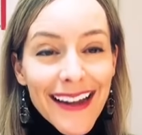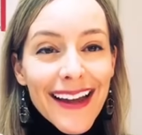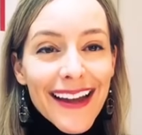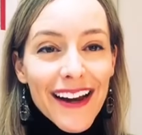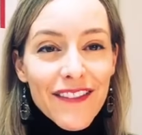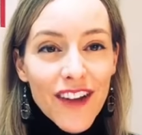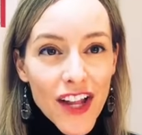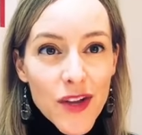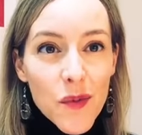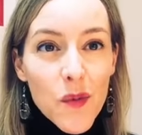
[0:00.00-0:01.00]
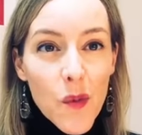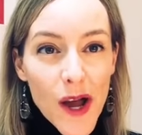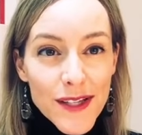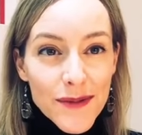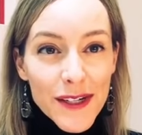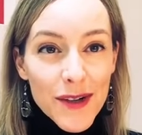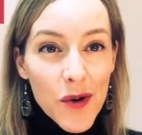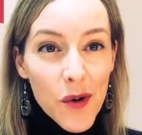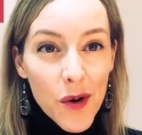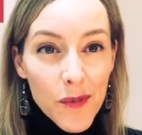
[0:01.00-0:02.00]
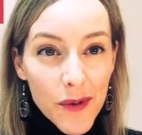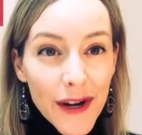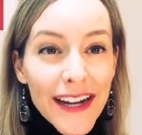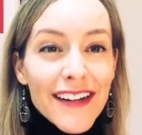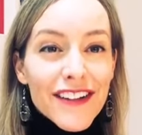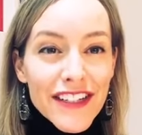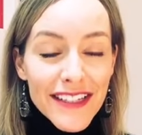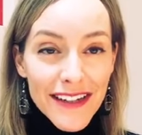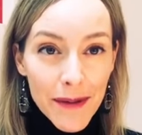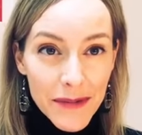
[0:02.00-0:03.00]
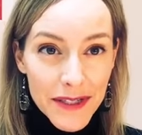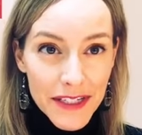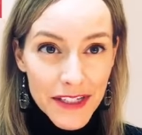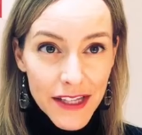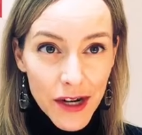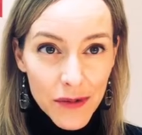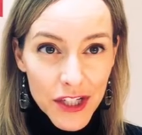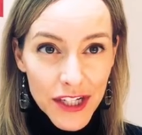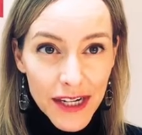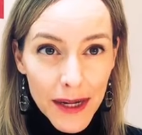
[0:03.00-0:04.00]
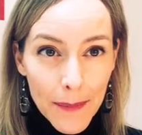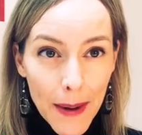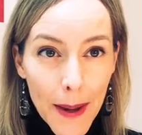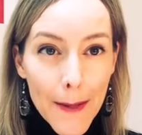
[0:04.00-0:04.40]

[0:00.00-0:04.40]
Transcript: And I find that once we incorporate Unda numbers into their regime,